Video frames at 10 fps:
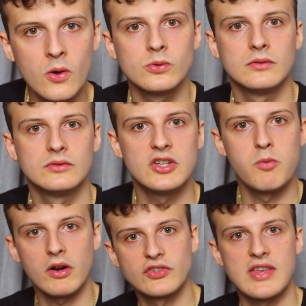oh, did
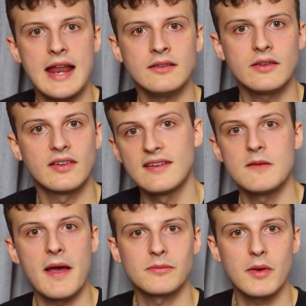you watch the end to see
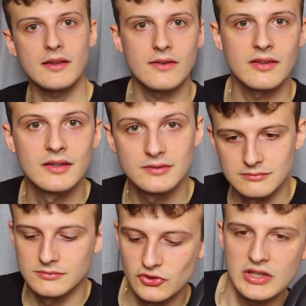the best bits?
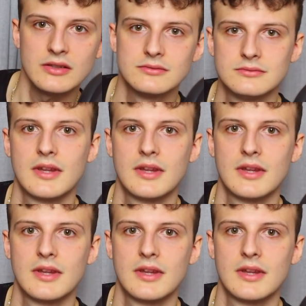You see?